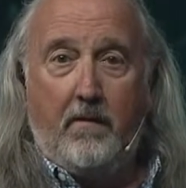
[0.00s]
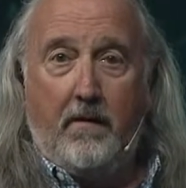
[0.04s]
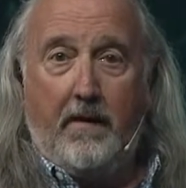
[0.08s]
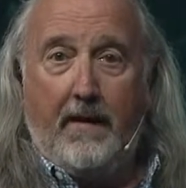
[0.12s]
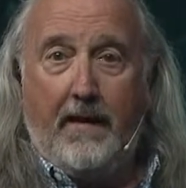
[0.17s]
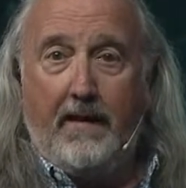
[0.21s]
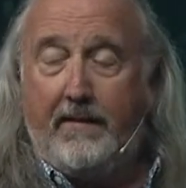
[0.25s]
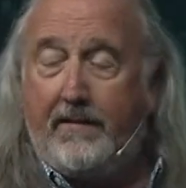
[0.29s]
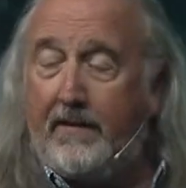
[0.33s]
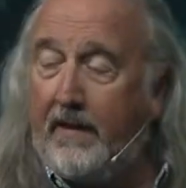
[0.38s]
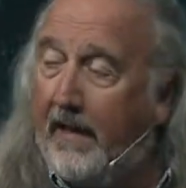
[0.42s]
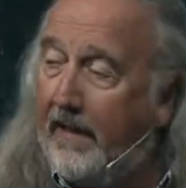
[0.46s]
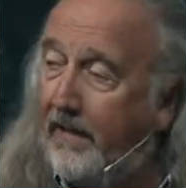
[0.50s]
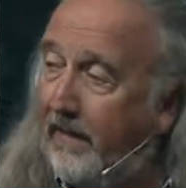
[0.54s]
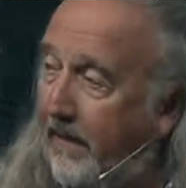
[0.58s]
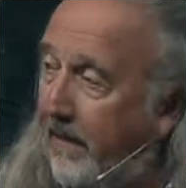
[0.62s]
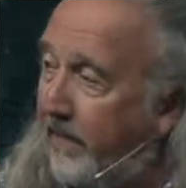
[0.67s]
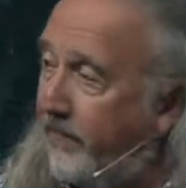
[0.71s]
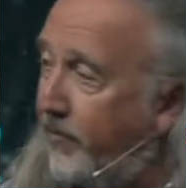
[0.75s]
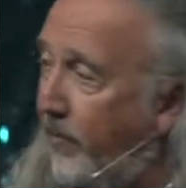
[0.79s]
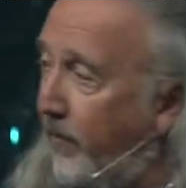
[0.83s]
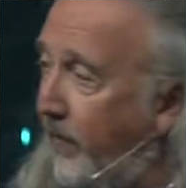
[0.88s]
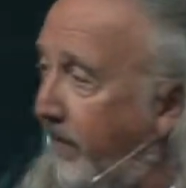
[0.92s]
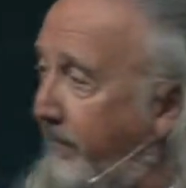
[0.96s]
And
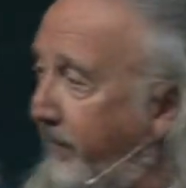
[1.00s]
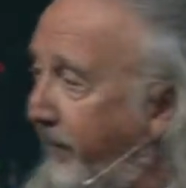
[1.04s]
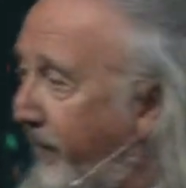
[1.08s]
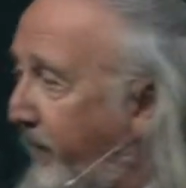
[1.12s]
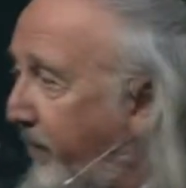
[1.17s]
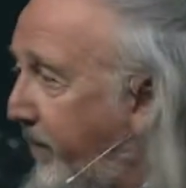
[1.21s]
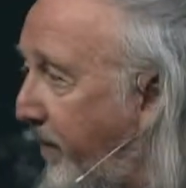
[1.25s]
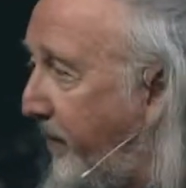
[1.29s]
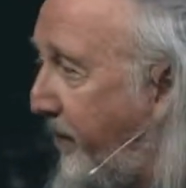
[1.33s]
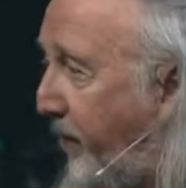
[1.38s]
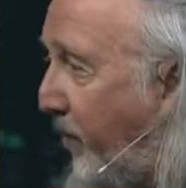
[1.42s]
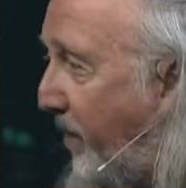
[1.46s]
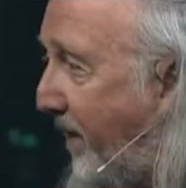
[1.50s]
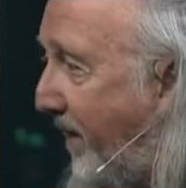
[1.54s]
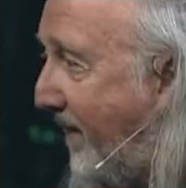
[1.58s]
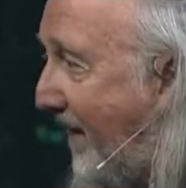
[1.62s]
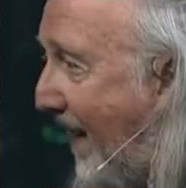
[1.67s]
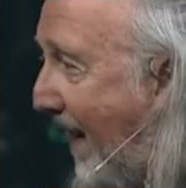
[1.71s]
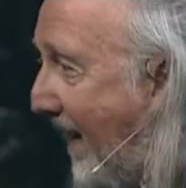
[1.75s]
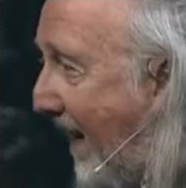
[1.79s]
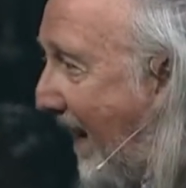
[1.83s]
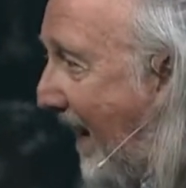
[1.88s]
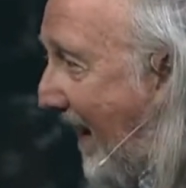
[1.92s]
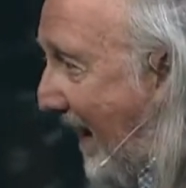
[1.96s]
so therefore they
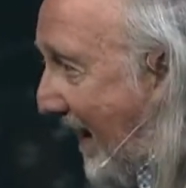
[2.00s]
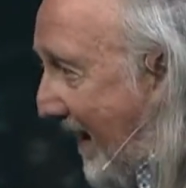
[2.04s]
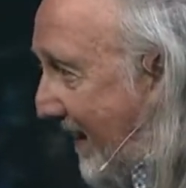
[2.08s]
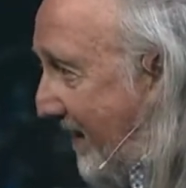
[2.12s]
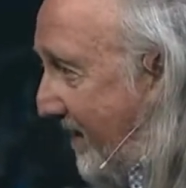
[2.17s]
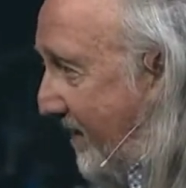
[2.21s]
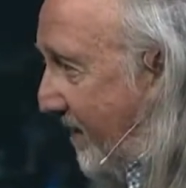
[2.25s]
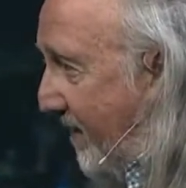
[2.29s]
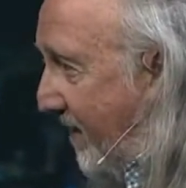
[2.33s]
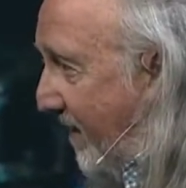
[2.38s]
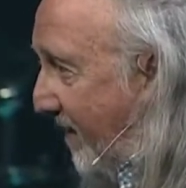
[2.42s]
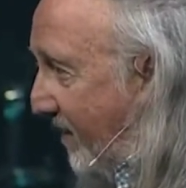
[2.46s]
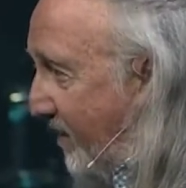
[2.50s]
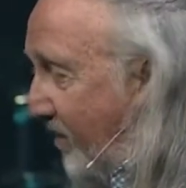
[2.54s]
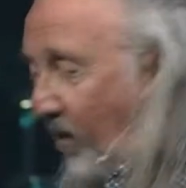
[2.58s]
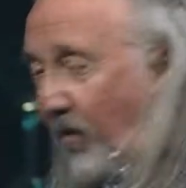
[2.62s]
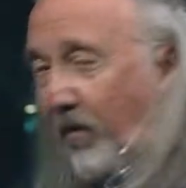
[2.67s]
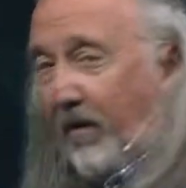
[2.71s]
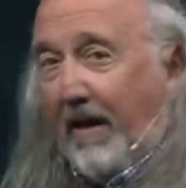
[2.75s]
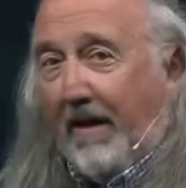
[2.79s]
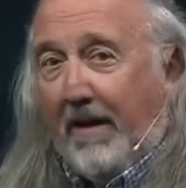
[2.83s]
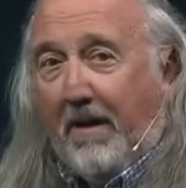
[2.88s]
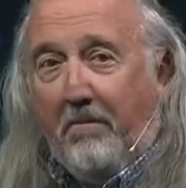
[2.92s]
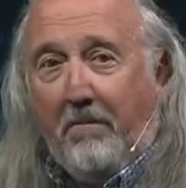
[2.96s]
kind of hate
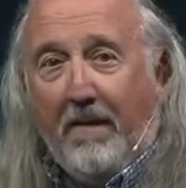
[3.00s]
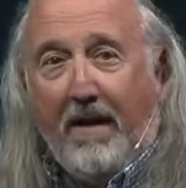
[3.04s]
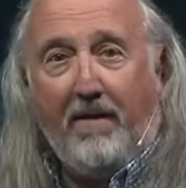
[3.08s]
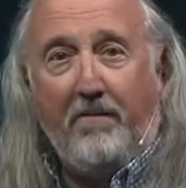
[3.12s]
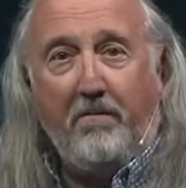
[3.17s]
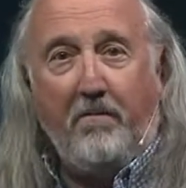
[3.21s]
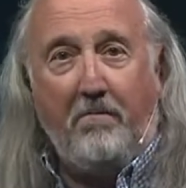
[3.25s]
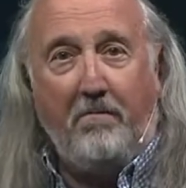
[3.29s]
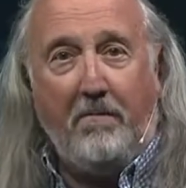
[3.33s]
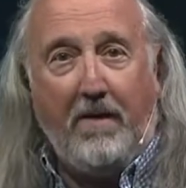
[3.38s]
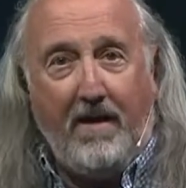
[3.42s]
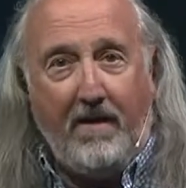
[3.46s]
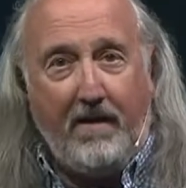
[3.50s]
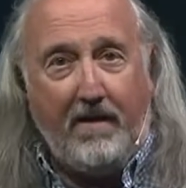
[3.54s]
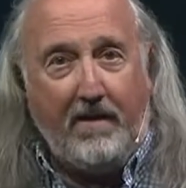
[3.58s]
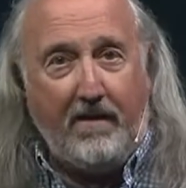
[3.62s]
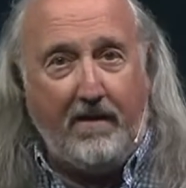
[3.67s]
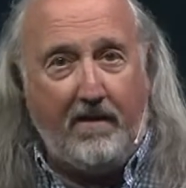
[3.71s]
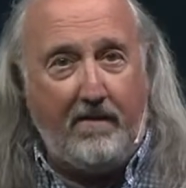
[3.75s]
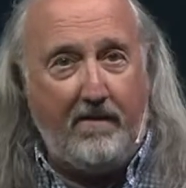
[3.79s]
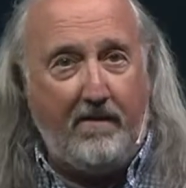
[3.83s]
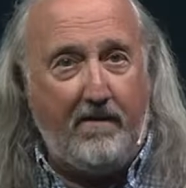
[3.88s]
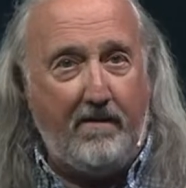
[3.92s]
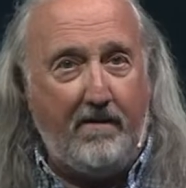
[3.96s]
talking about money.
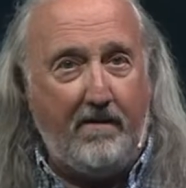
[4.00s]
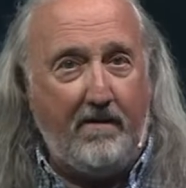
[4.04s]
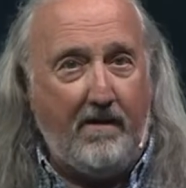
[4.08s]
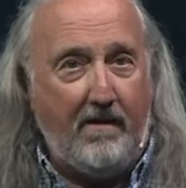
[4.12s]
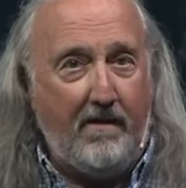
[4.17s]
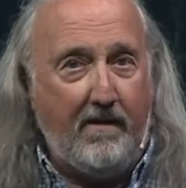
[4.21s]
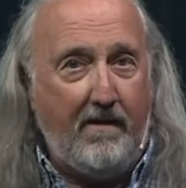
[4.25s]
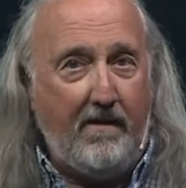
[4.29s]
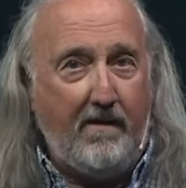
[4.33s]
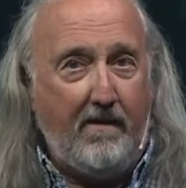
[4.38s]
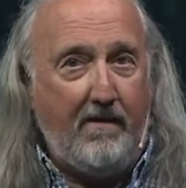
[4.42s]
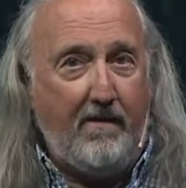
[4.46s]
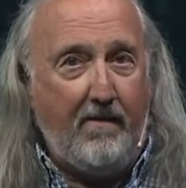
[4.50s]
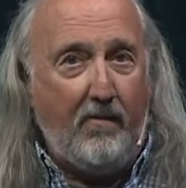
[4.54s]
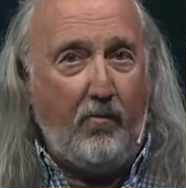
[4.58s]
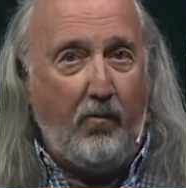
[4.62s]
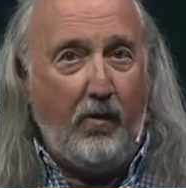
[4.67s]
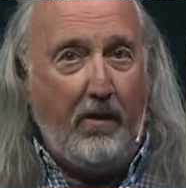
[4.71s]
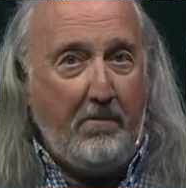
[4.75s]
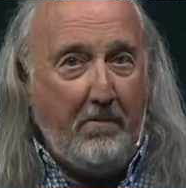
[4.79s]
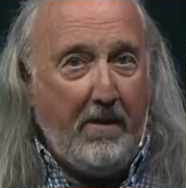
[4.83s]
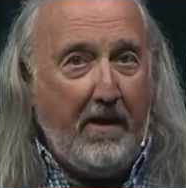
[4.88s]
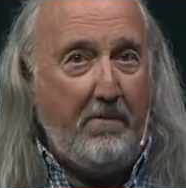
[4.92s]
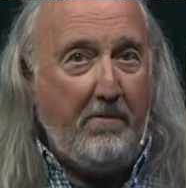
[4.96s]

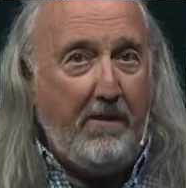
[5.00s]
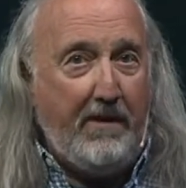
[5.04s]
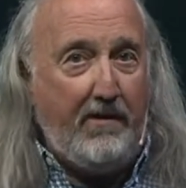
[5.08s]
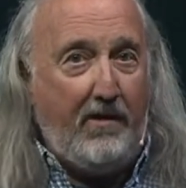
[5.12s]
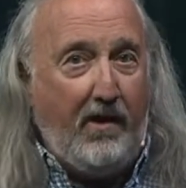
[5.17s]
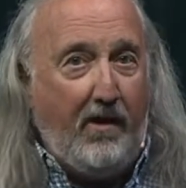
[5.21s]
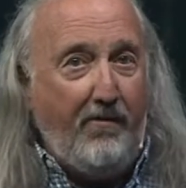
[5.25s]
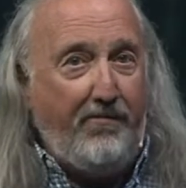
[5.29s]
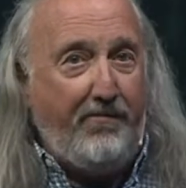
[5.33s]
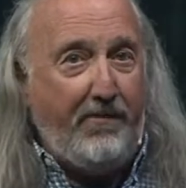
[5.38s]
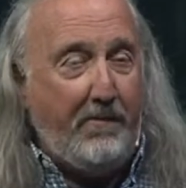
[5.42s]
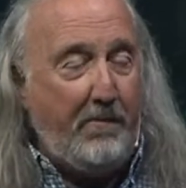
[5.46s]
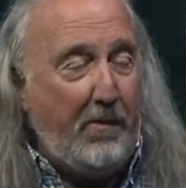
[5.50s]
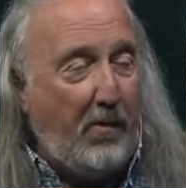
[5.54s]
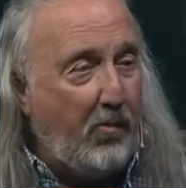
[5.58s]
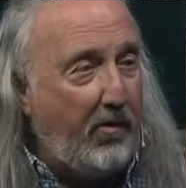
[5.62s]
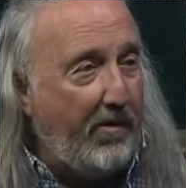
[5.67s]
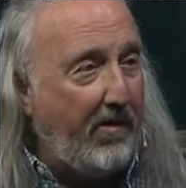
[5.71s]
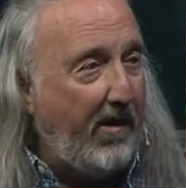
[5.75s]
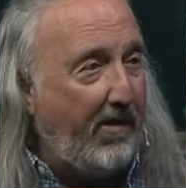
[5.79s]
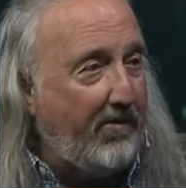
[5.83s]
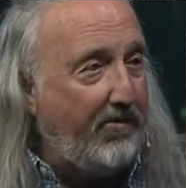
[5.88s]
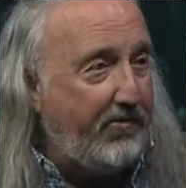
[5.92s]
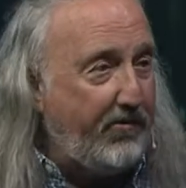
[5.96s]
We may be goofy, but we're
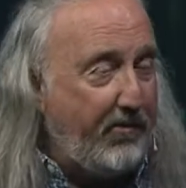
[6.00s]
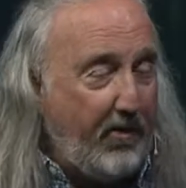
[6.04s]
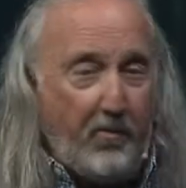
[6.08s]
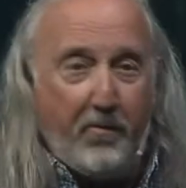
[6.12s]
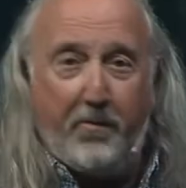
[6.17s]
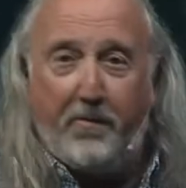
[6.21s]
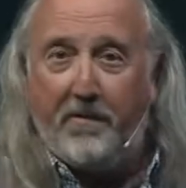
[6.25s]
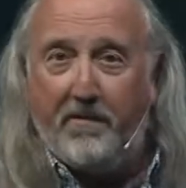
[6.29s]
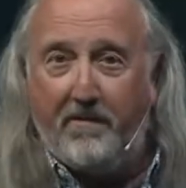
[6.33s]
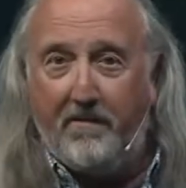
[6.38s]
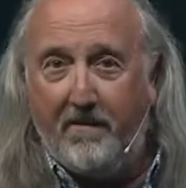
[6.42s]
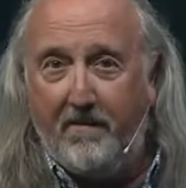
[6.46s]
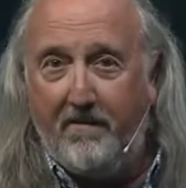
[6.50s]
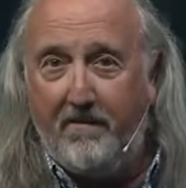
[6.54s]
not stupid.